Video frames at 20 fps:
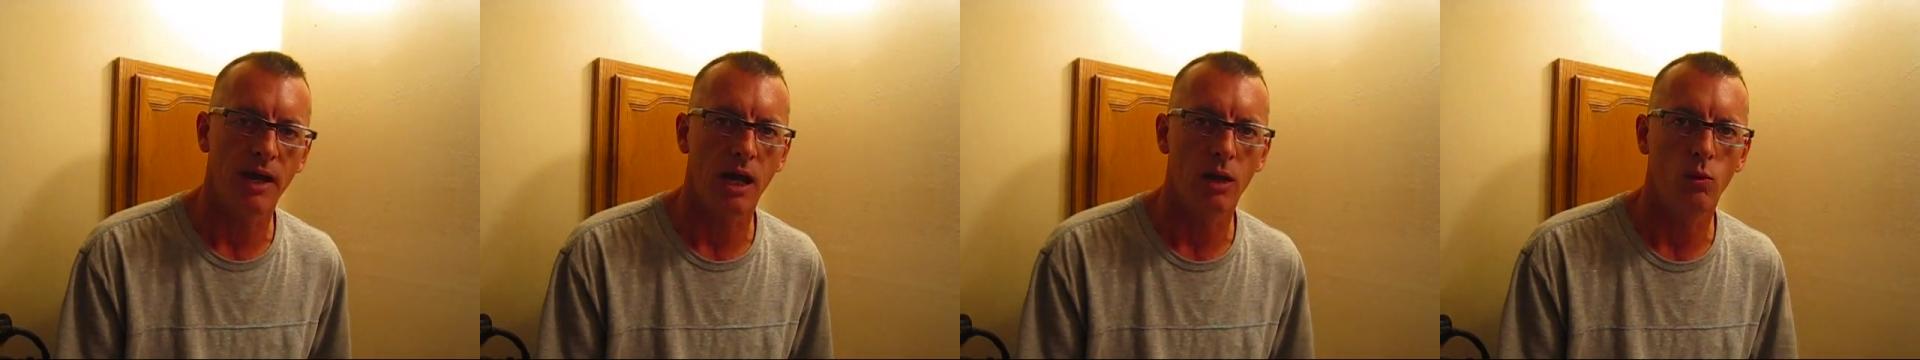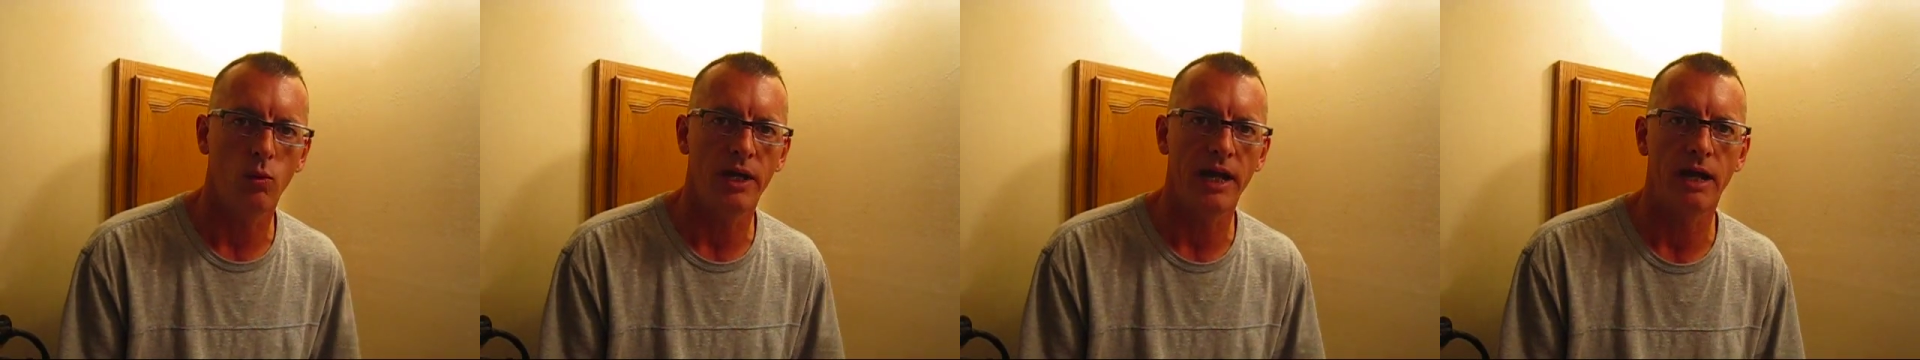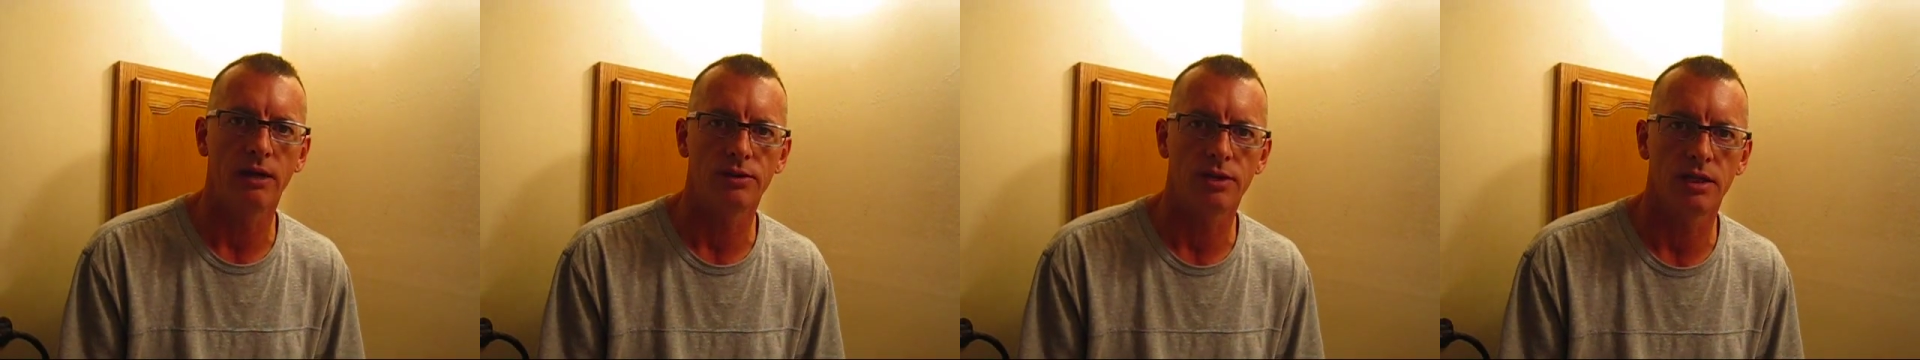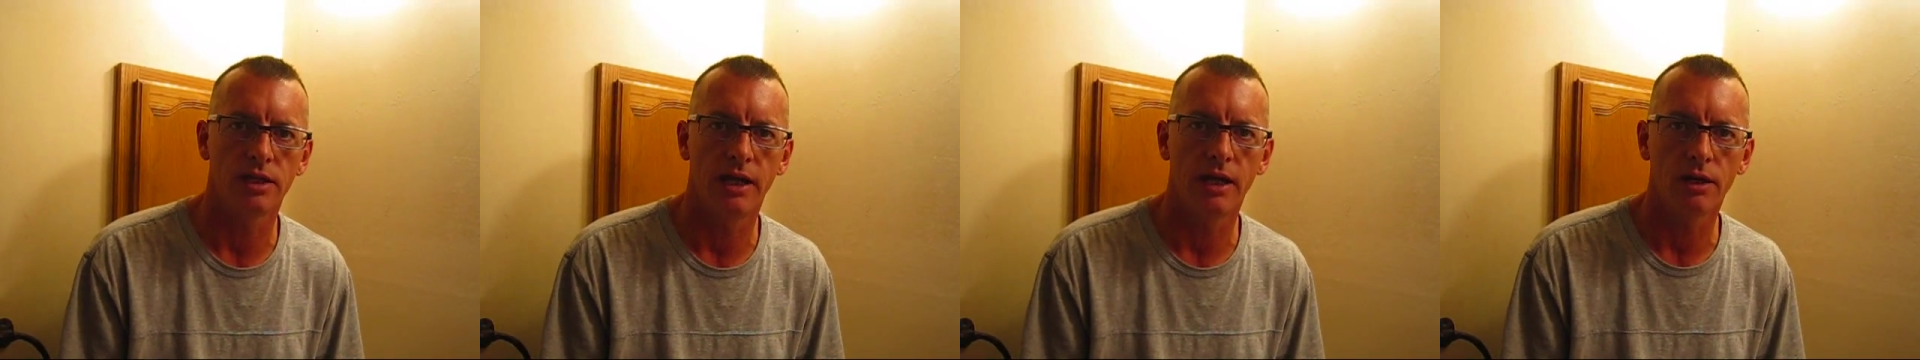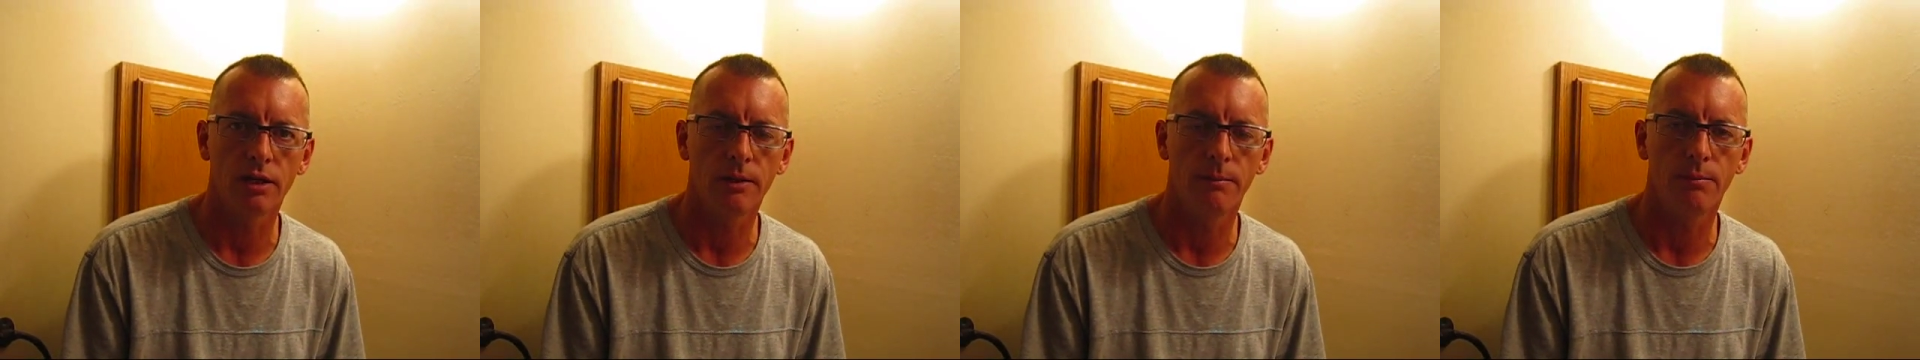I went out to
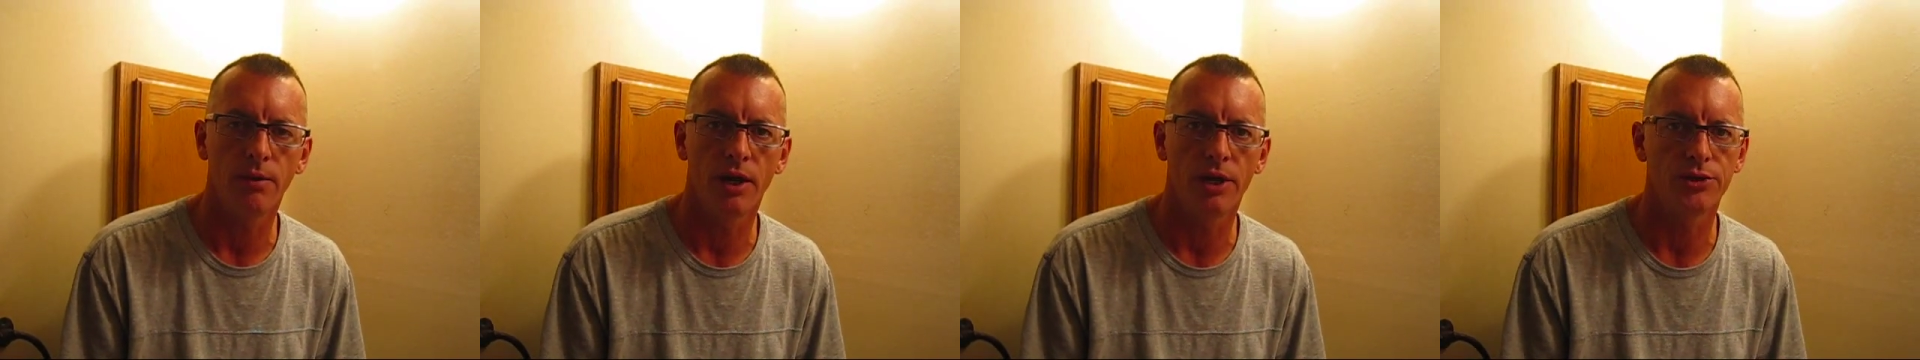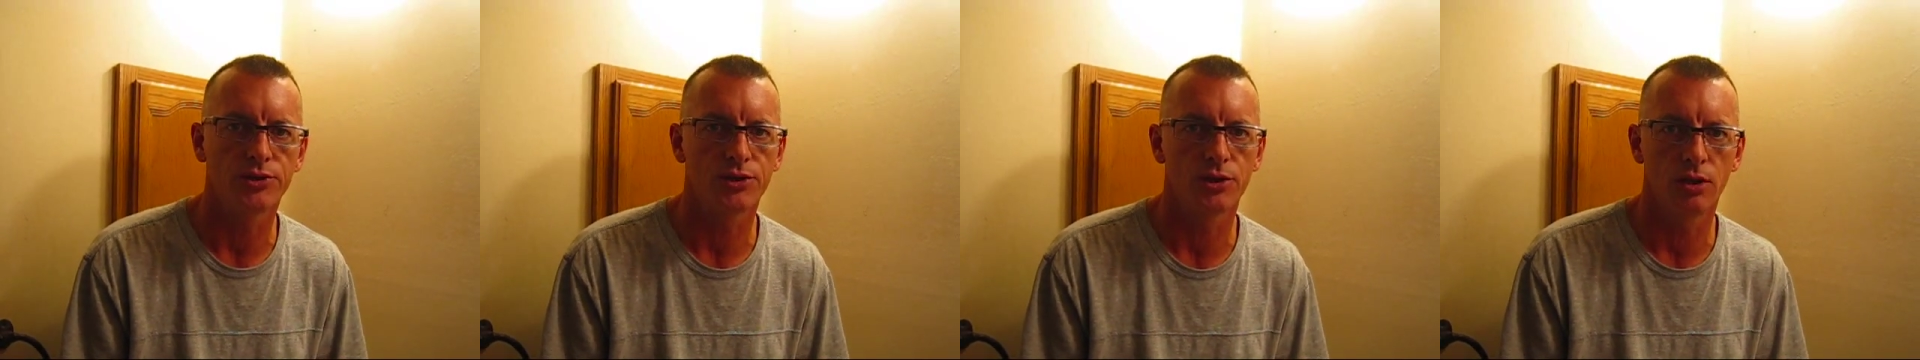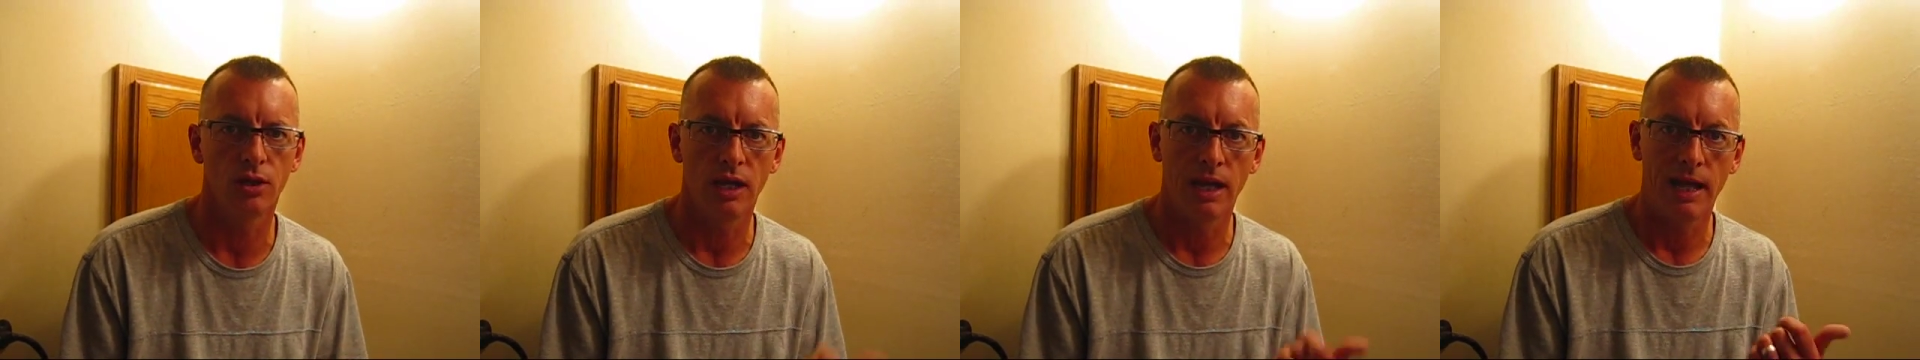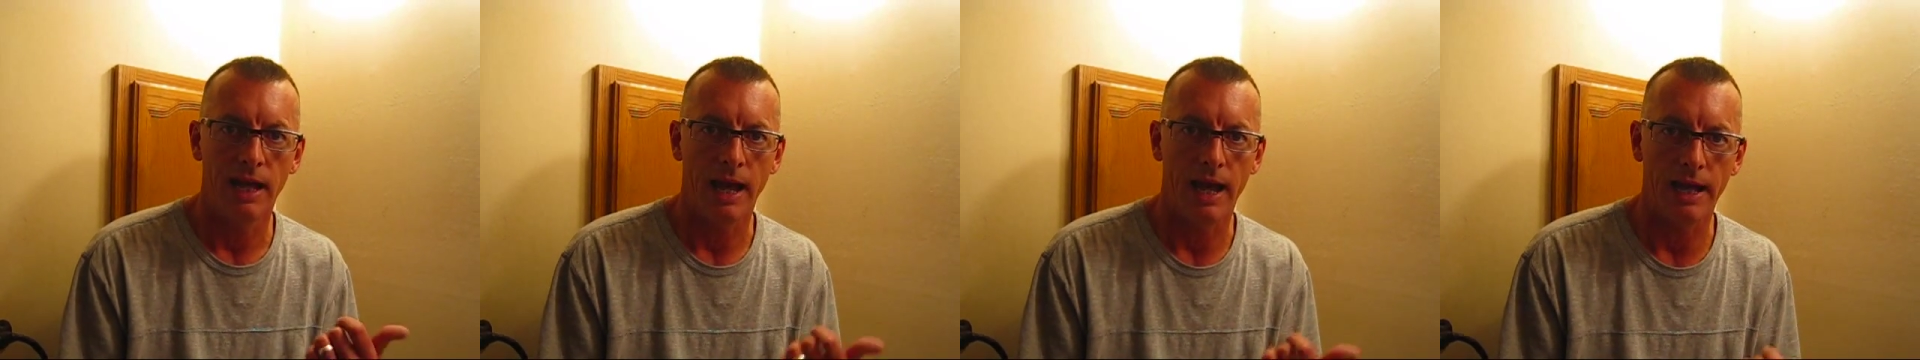the air compressor.